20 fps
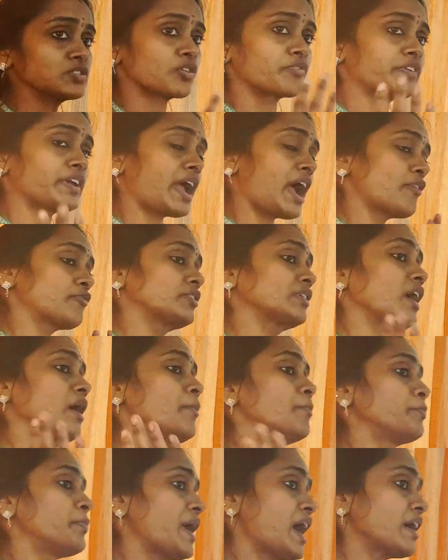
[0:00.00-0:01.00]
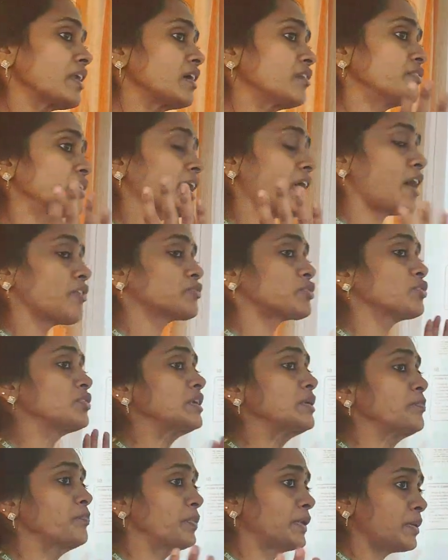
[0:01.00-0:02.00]
So we have to compare and we have to
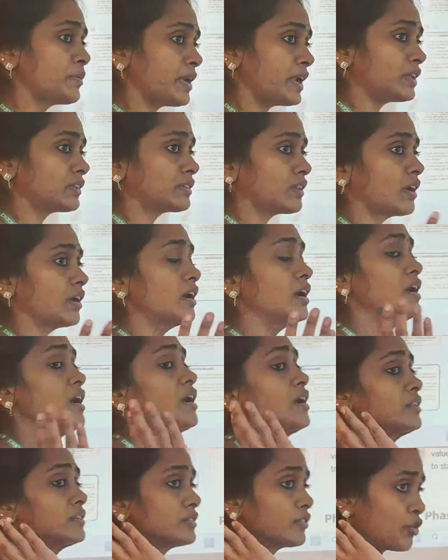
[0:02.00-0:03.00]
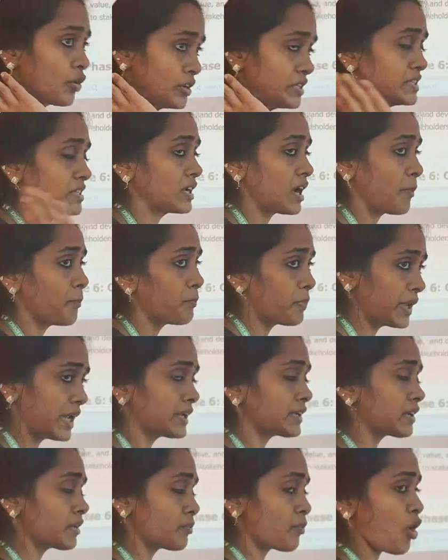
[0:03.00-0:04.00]
implement the once
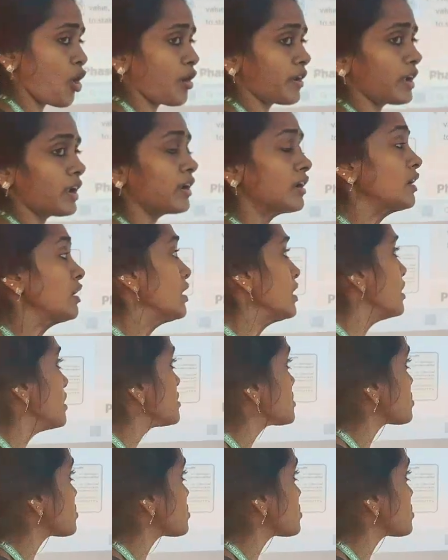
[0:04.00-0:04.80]
completed model.